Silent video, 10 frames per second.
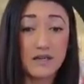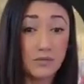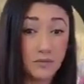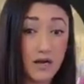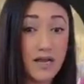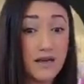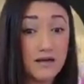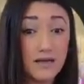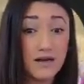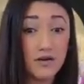our brain
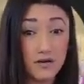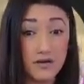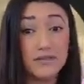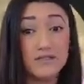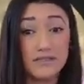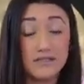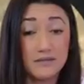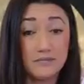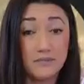and our nervous system.